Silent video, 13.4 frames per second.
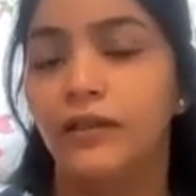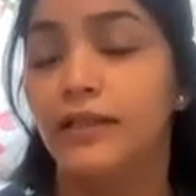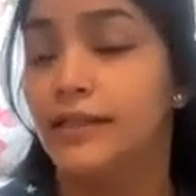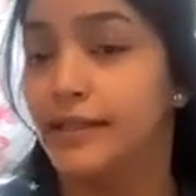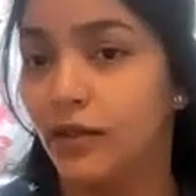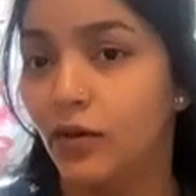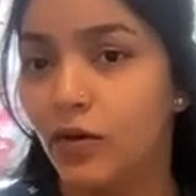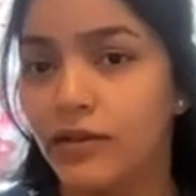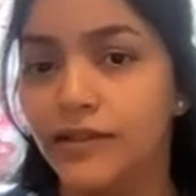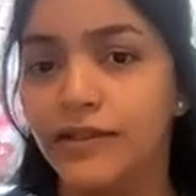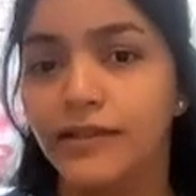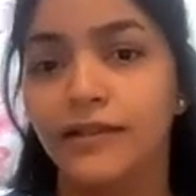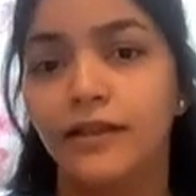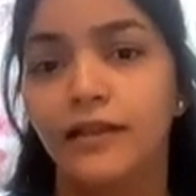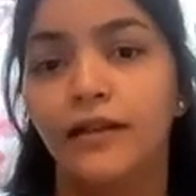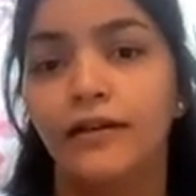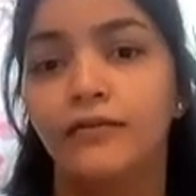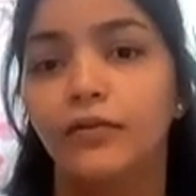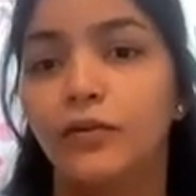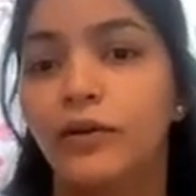is the loss,
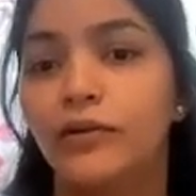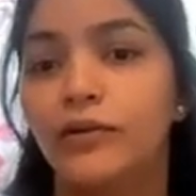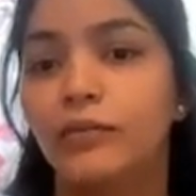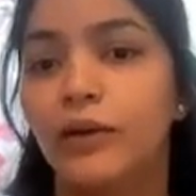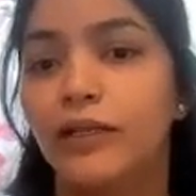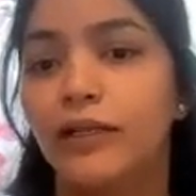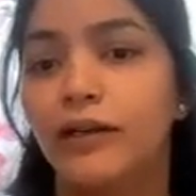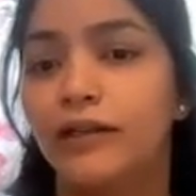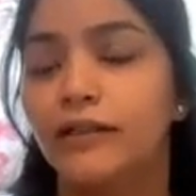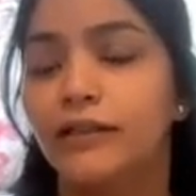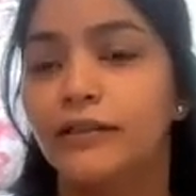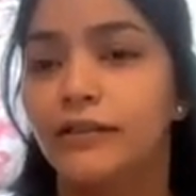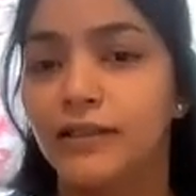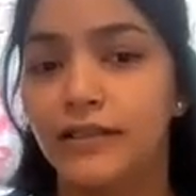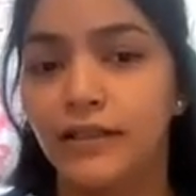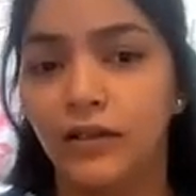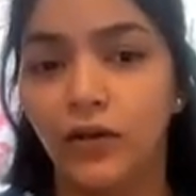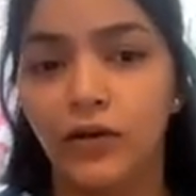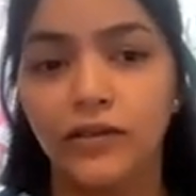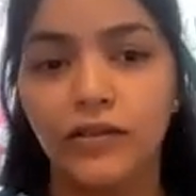400 by 9 is the
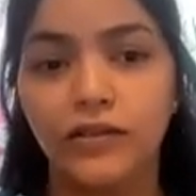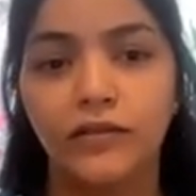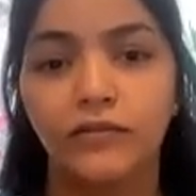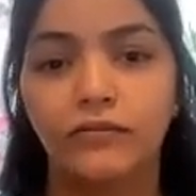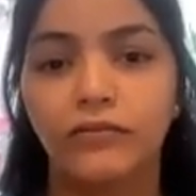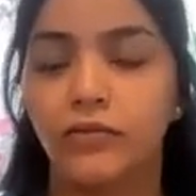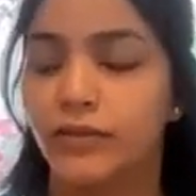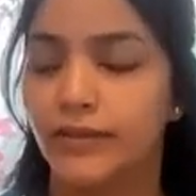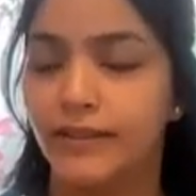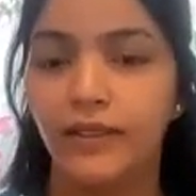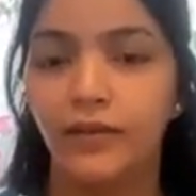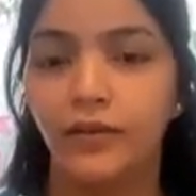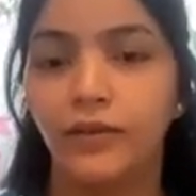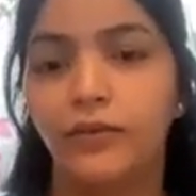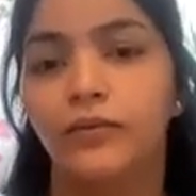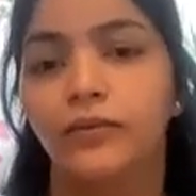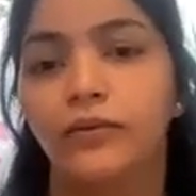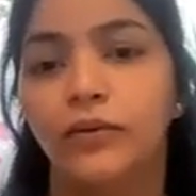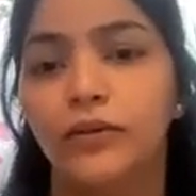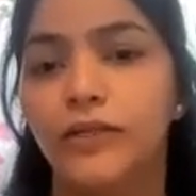loss, or 0,
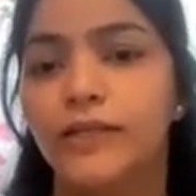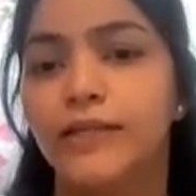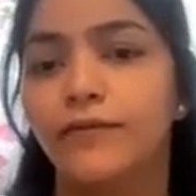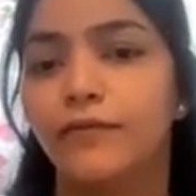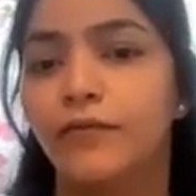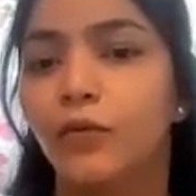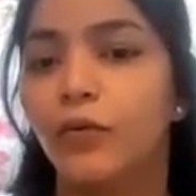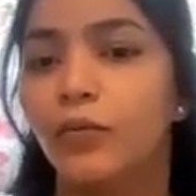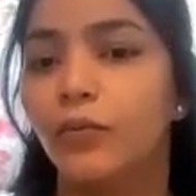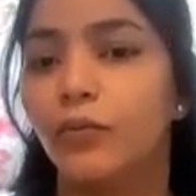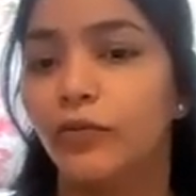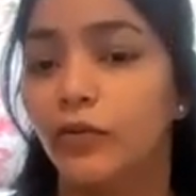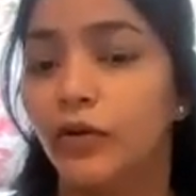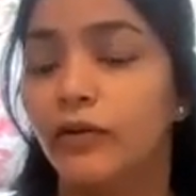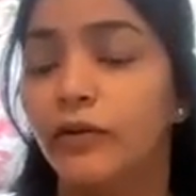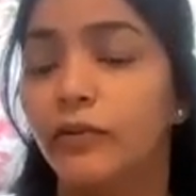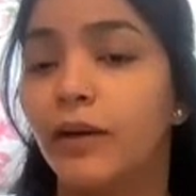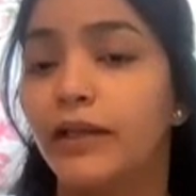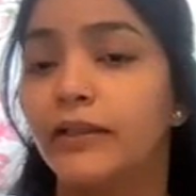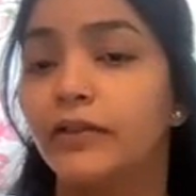or is it 400
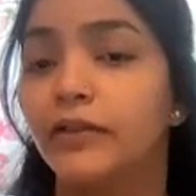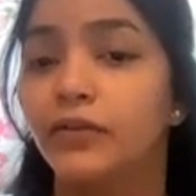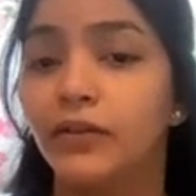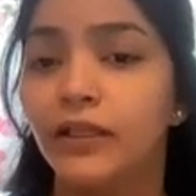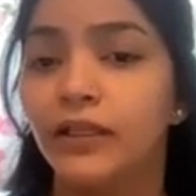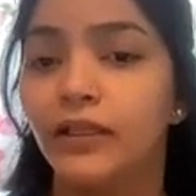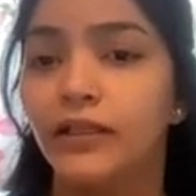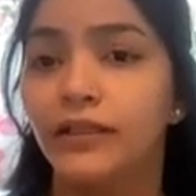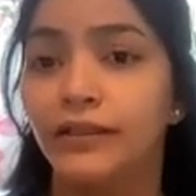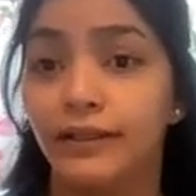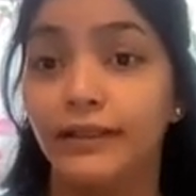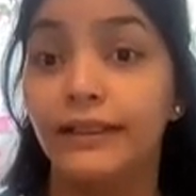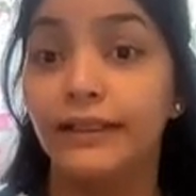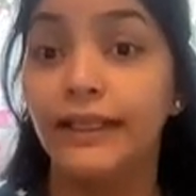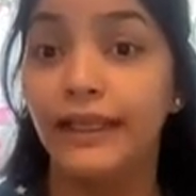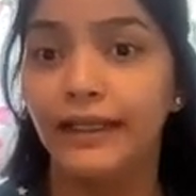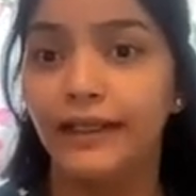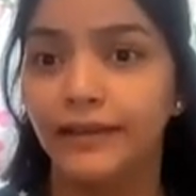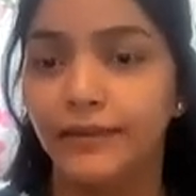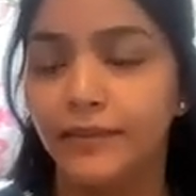by 3 the
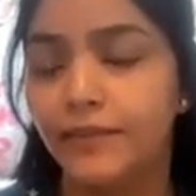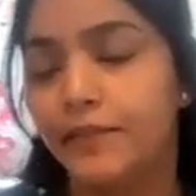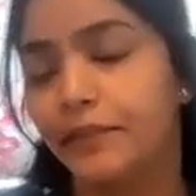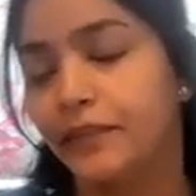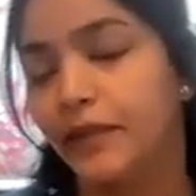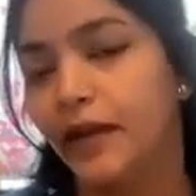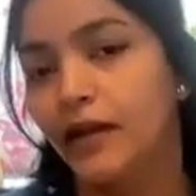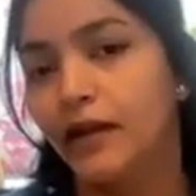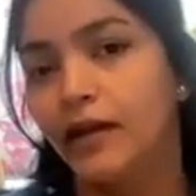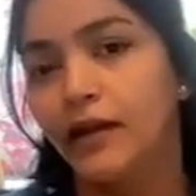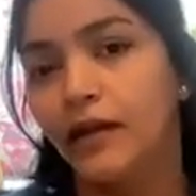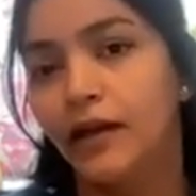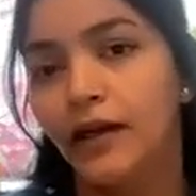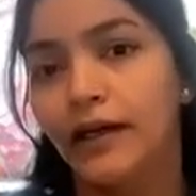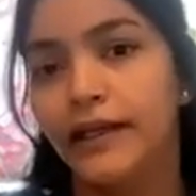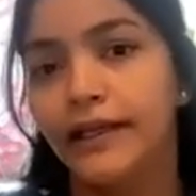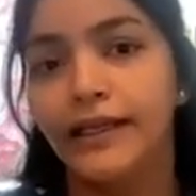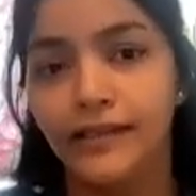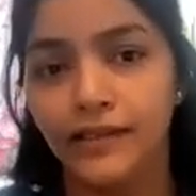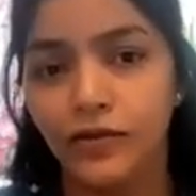gain? I
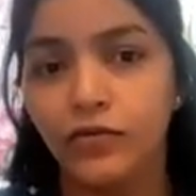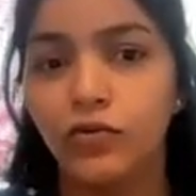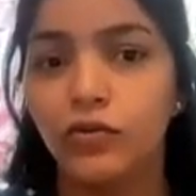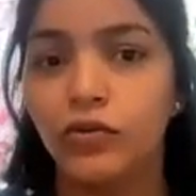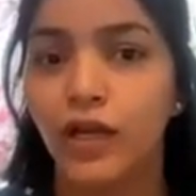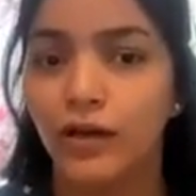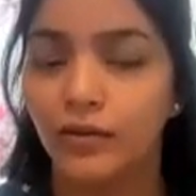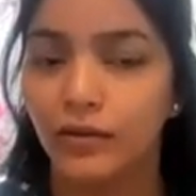guess you should